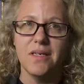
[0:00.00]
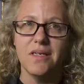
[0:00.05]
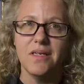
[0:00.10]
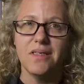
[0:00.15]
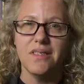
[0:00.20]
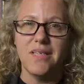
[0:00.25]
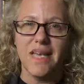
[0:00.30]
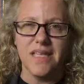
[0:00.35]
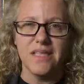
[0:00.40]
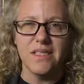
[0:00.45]

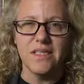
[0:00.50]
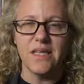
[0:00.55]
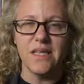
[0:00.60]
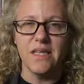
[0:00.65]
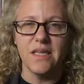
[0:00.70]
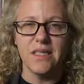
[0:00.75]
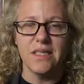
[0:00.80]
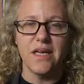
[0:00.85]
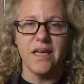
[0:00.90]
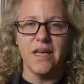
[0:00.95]
dense
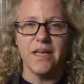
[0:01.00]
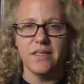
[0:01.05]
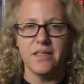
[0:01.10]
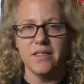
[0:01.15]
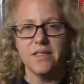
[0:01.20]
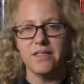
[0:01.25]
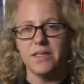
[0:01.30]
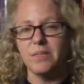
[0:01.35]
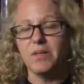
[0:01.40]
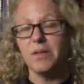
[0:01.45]
and
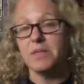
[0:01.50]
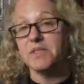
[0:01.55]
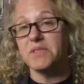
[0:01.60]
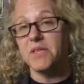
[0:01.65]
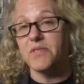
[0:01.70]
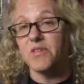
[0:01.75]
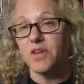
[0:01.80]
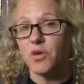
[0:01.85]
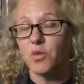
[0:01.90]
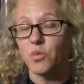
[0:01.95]
sometimes
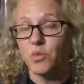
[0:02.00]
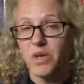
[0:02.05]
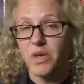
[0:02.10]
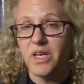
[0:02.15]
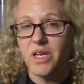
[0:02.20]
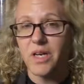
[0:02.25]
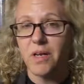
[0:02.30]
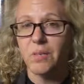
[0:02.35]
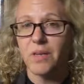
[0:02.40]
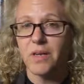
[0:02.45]
difficult
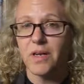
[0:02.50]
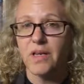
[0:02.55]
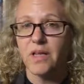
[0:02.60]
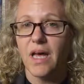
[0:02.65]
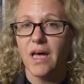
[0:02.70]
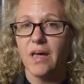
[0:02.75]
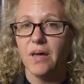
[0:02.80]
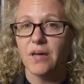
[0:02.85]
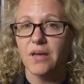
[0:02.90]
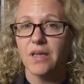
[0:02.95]
reading, but a
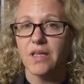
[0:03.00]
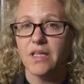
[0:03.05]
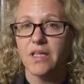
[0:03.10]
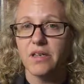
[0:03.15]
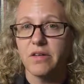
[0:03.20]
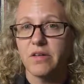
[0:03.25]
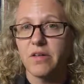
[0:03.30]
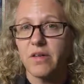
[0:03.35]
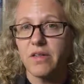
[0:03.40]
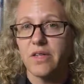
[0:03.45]
lot
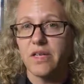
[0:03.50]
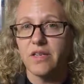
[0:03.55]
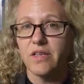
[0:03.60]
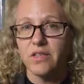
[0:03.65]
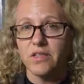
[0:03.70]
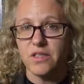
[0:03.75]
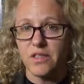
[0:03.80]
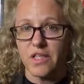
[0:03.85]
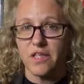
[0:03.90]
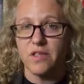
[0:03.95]
clearer
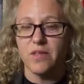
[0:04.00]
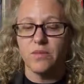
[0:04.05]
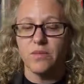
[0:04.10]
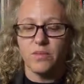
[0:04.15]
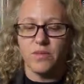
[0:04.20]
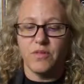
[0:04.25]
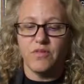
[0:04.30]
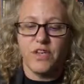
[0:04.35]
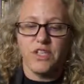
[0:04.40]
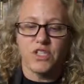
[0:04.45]
than
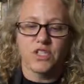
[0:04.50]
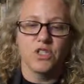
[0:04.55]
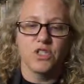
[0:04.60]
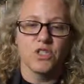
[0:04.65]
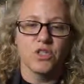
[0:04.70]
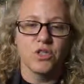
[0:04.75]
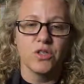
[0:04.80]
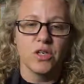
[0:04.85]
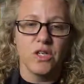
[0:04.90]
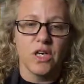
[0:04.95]
professional
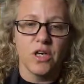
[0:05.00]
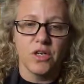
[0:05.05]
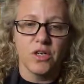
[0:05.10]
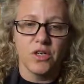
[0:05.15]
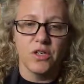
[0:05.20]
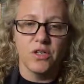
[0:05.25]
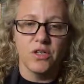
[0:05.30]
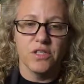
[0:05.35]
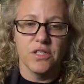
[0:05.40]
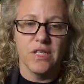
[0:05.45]
journal
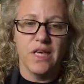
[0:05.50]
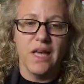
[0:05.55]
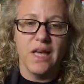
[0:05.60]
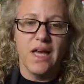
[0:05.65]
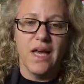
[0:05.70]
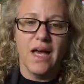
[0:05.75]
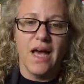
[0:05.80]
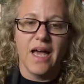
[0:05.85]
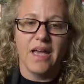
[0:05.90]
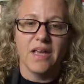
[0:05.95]
articles.
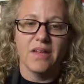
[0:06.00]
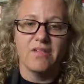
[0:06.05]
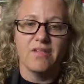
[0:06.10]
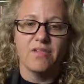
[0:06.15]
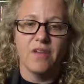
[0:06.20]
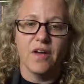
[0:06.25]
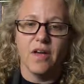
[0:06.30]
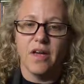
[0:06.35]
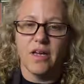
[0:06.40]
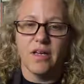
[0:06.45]
I can
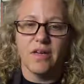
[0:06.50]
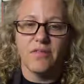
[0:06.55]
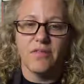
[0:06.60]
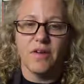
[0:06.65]
find, if